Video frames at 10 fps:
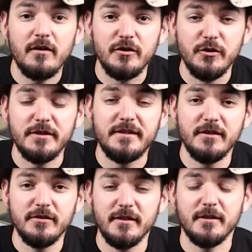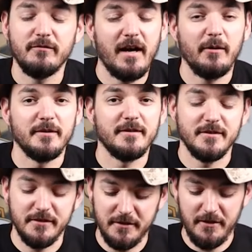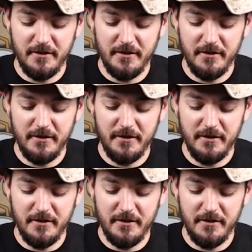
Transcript: You can still suck a fat one, just so you